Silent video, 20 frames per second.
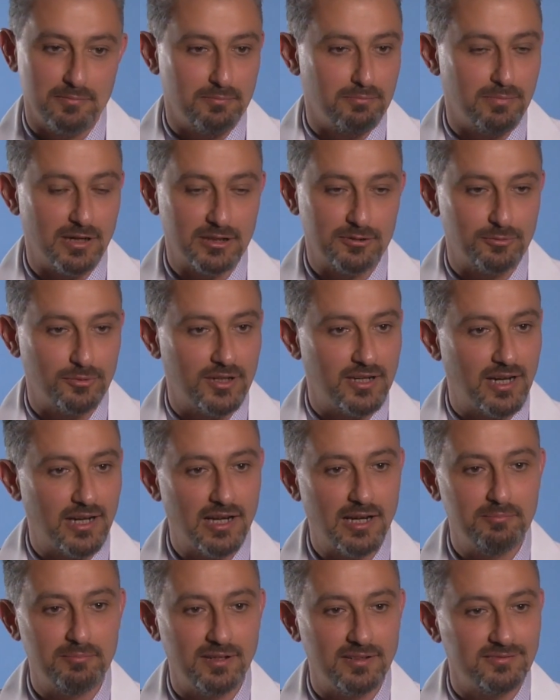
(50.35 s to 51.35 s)
But when
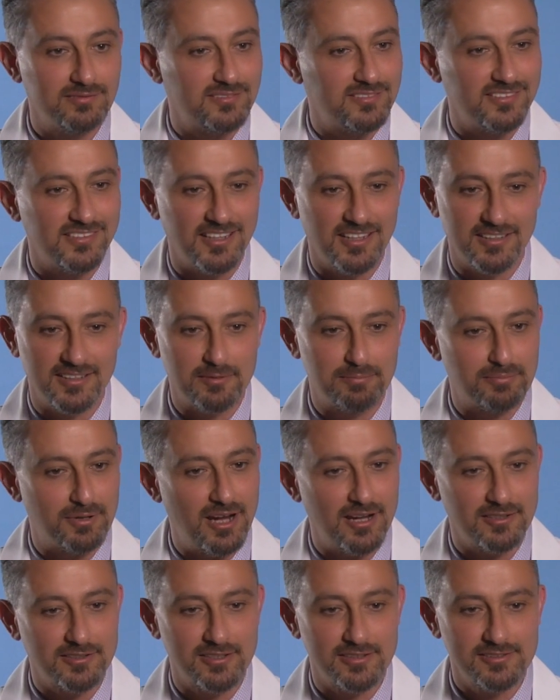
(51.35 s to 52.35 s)
I am in the
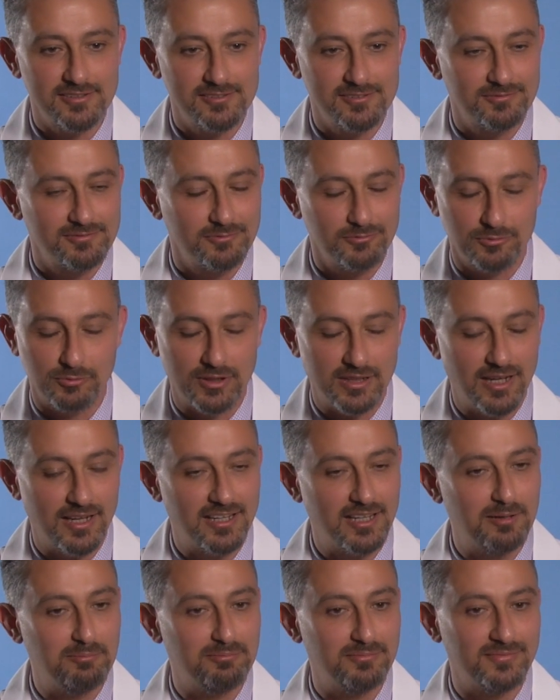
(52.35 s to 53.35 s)
practice, when
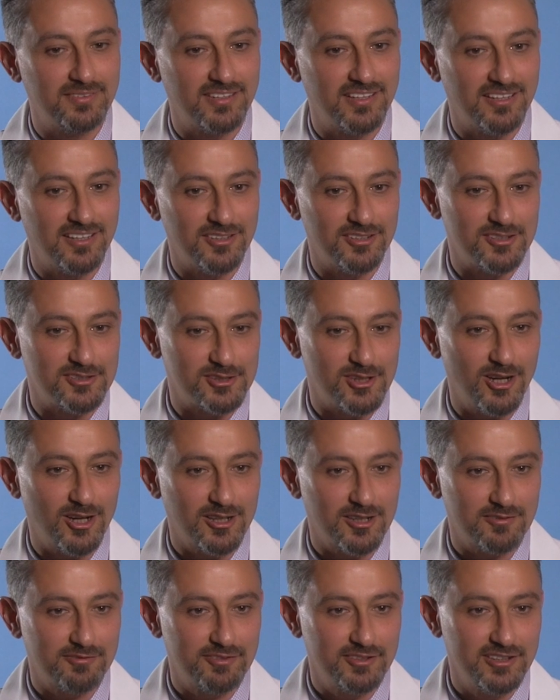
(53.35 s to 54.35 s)
I am in the
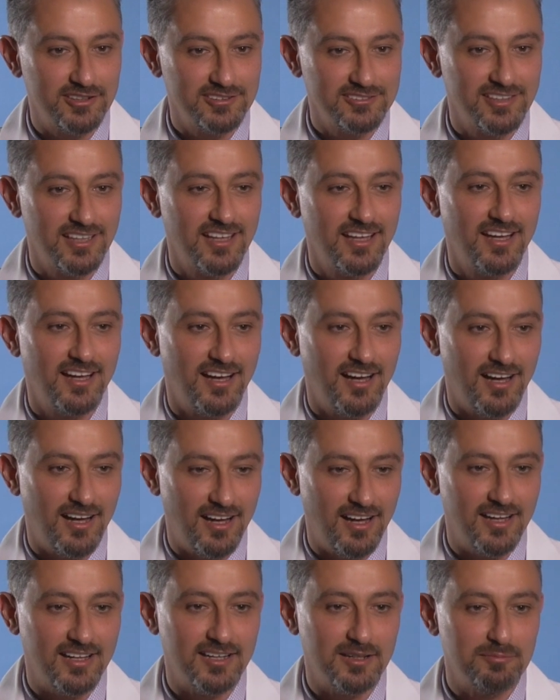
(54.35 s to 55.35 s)
soccer field,
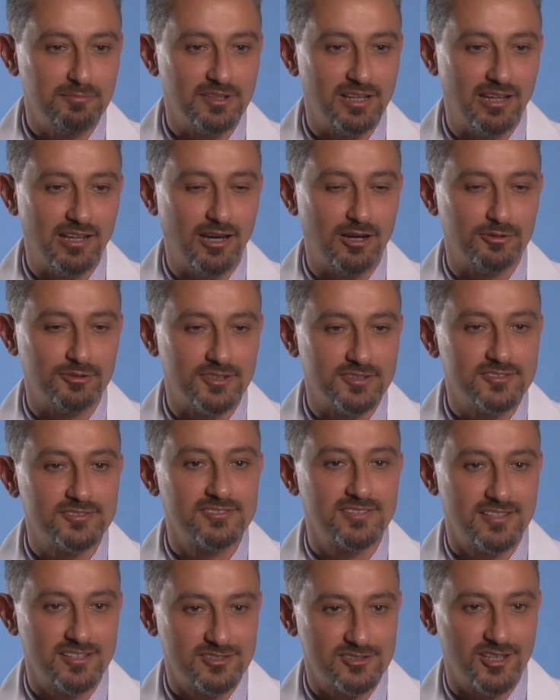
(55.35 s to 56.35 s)
I am the
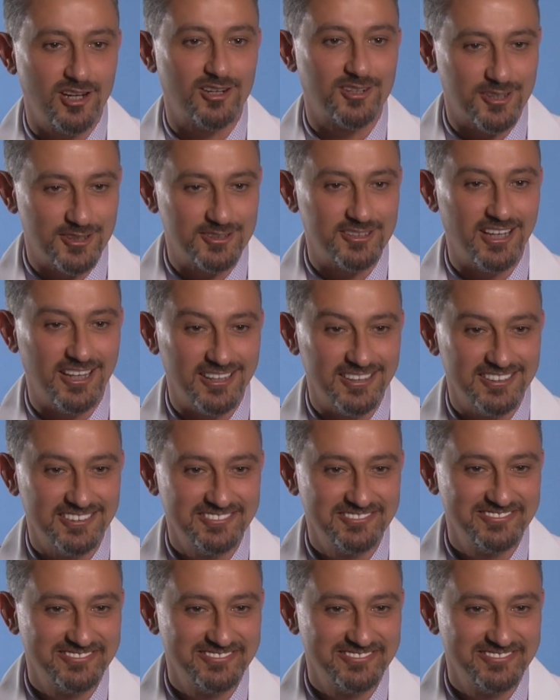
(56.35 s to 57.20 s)
loudest soccer dad.